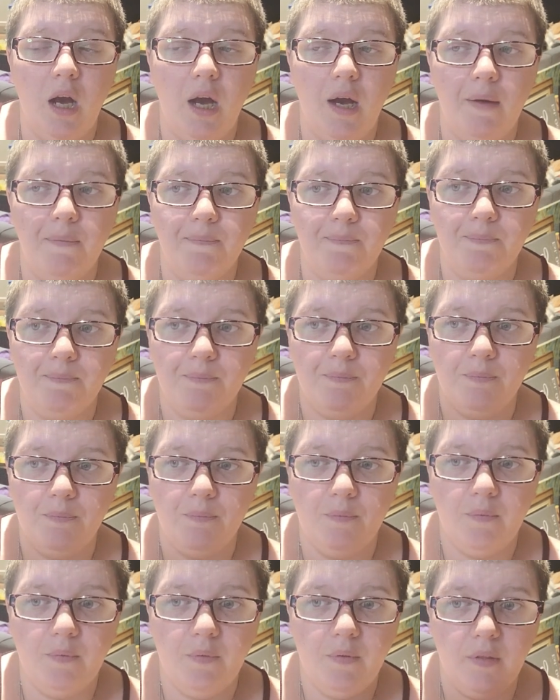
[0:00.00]

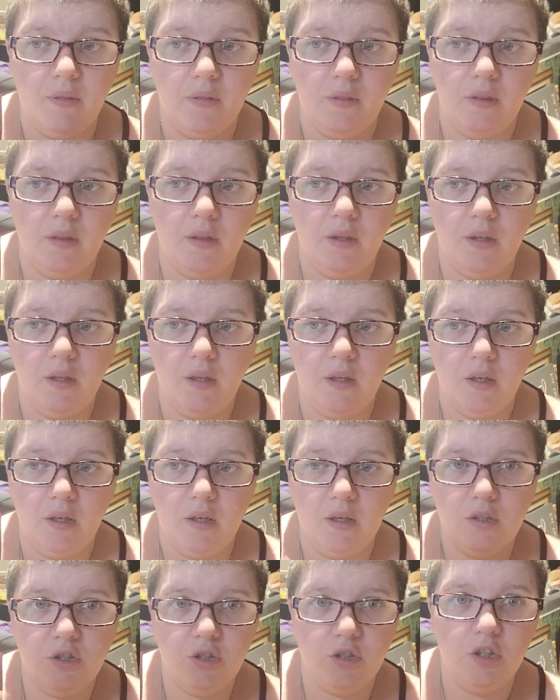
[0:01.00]

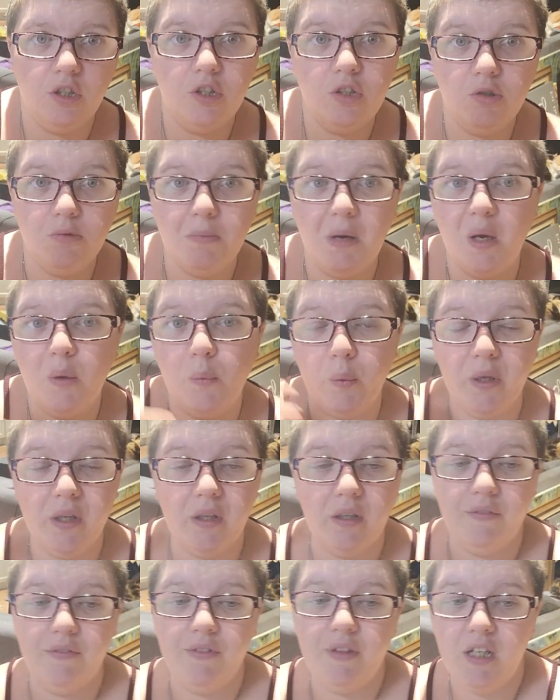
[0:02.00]
do my
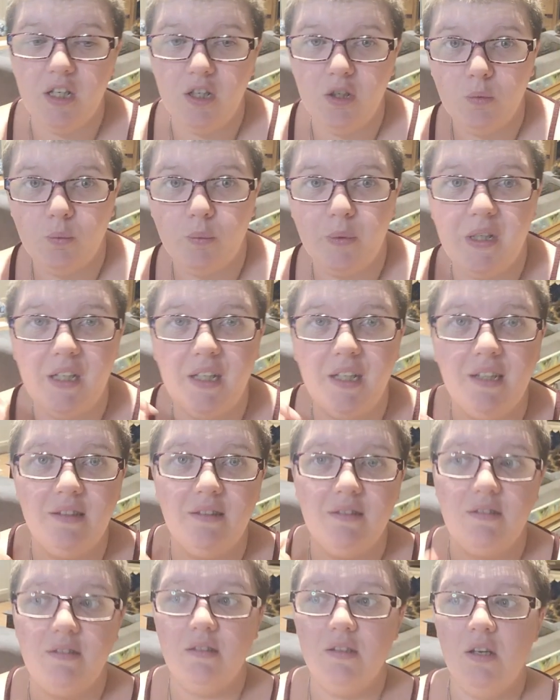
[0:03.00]
Wheel of the Year
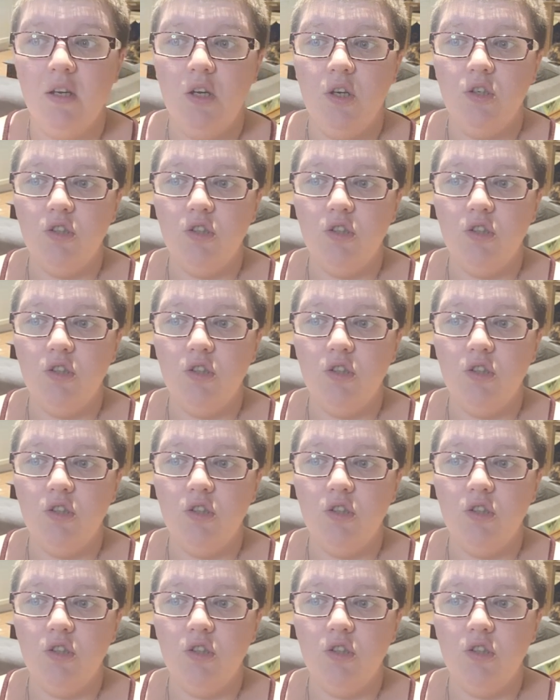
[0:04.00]
readings.